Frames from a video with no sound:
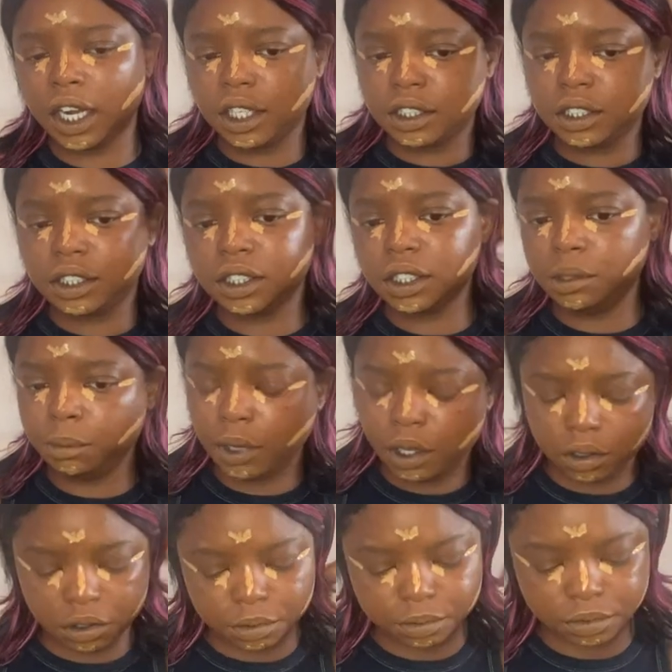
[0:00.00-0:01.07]
out to
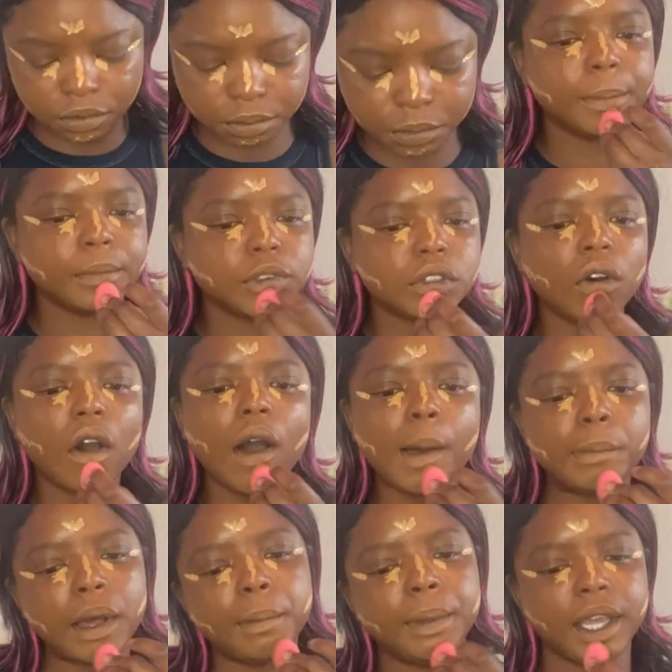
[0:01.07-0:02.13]
CMO. So all
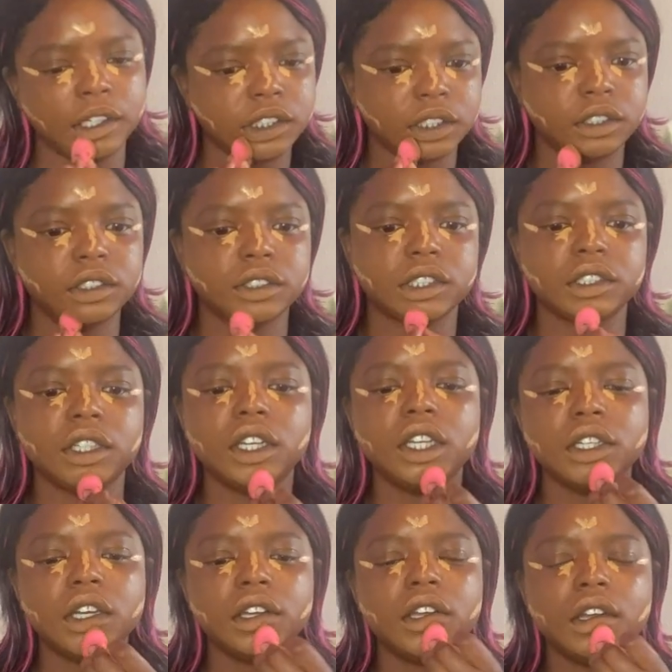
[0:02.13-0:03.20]
my patience
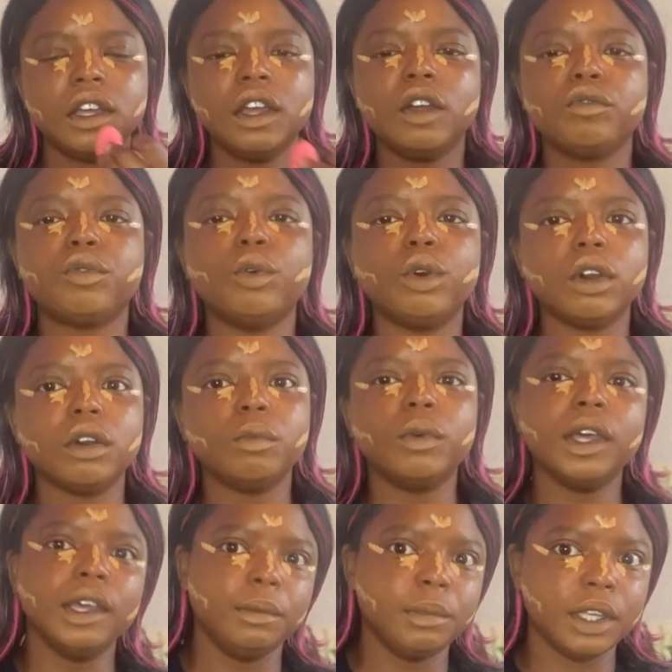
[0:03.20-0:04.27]
for
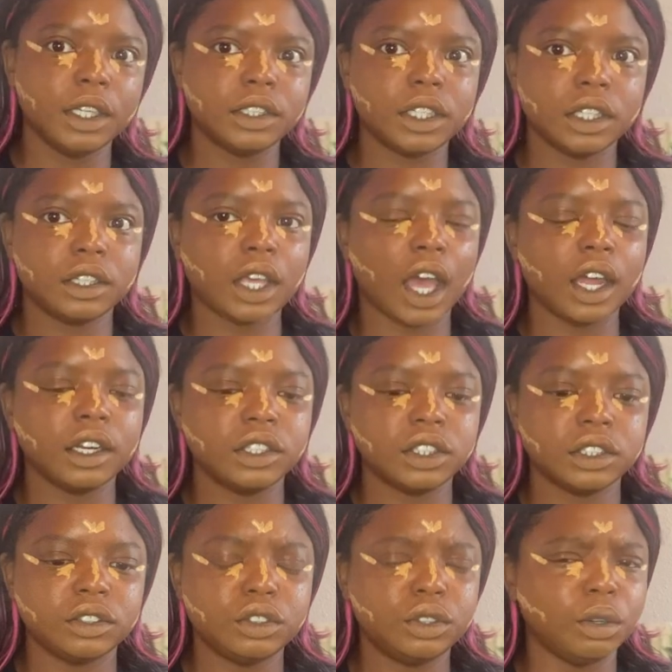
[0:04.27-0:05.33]
women just kind of
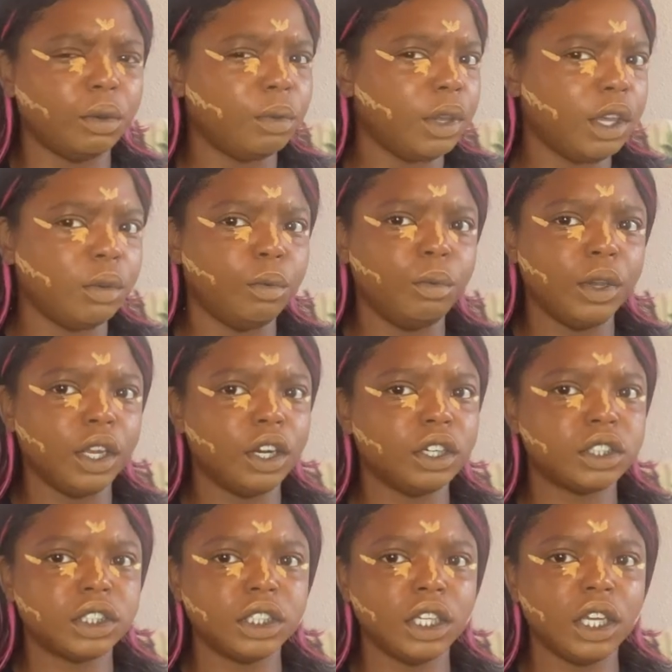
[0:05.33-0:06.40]
just doing weird
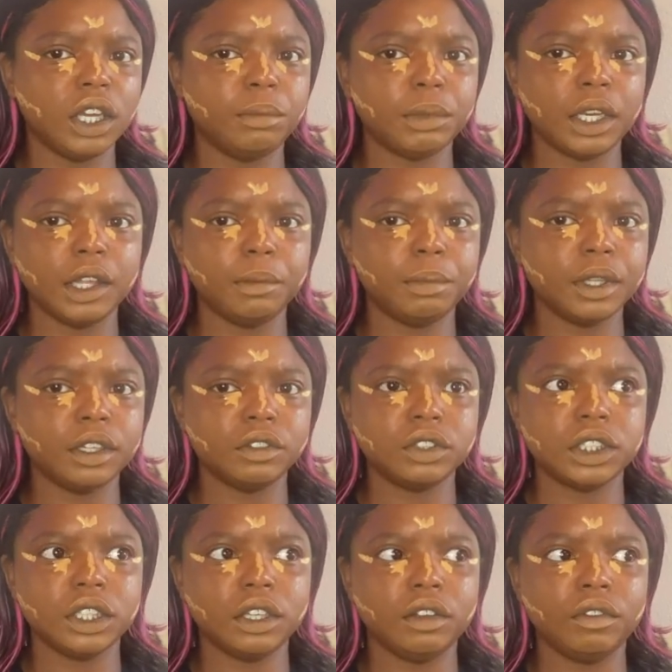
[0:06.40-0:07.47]
shit, manipulative
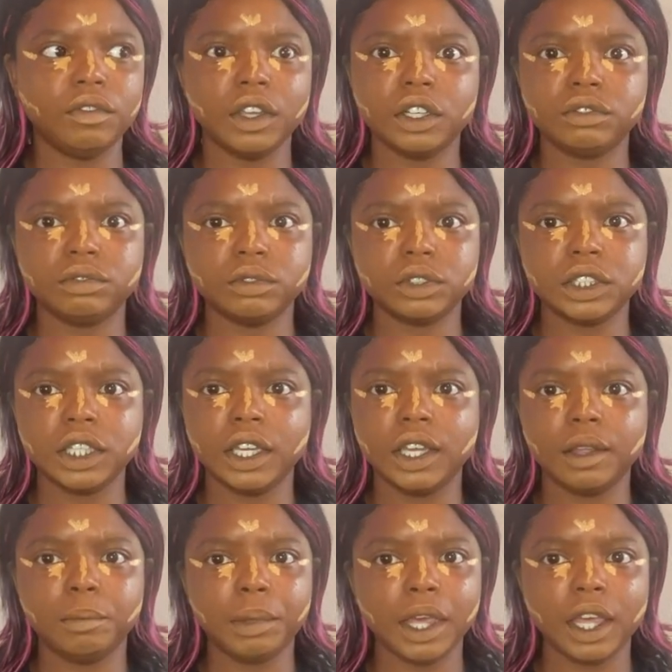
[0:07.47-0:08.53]
shit, vengeful
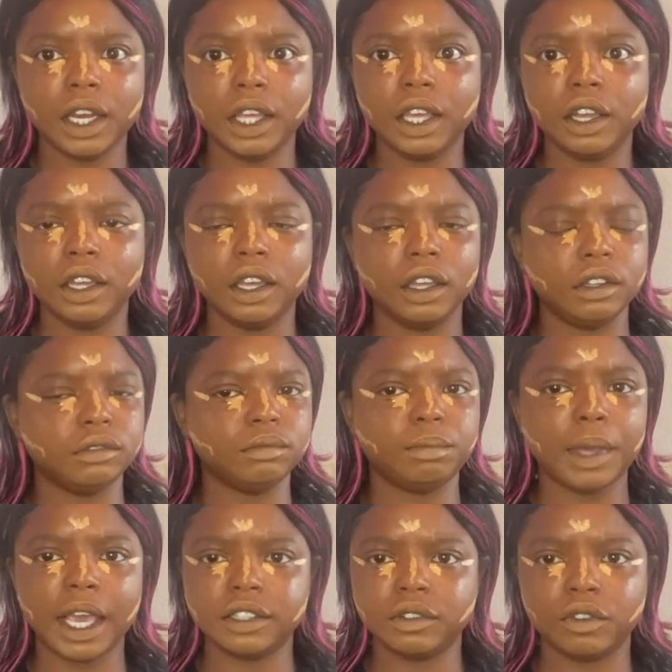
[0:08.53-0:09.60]
shit, petty,
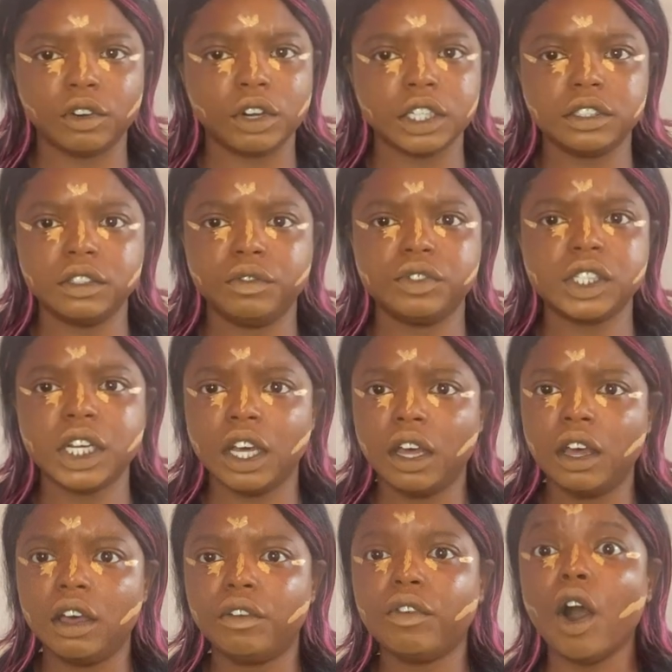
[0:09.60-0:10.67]
passive aggressive
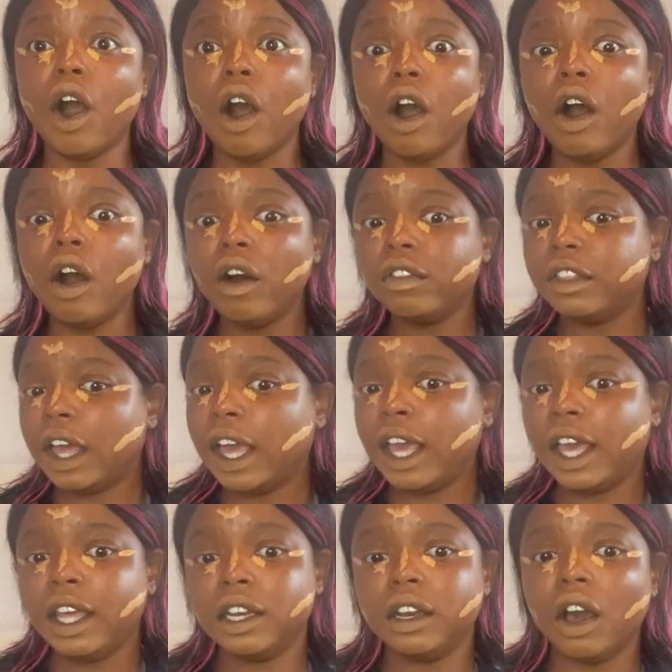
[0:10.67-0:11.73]
stuff, all
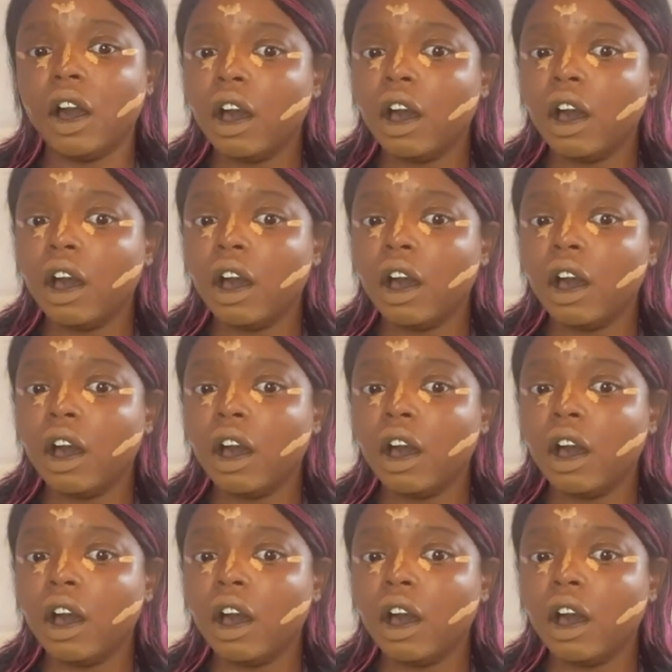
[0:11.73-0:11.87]
that